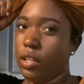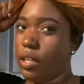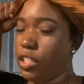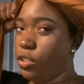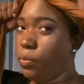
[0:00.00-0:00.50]

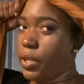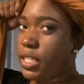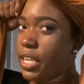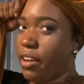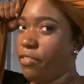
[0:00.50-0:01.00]
I'll do one
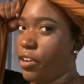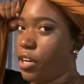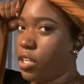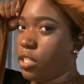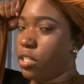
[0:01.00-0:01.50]
side
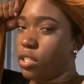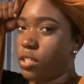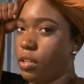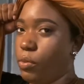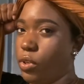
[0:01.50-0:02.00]
first.
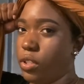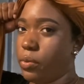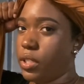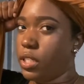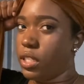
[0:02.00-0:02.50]
So I'm gonna
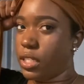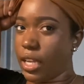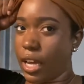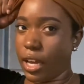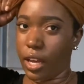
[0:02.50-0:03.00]
twist this
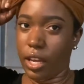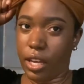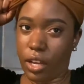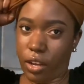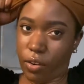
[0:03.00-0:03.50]
side,
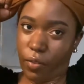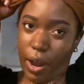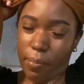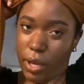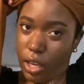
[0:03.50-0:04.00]

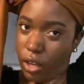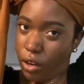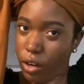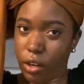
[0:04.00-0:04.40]
wrap it here,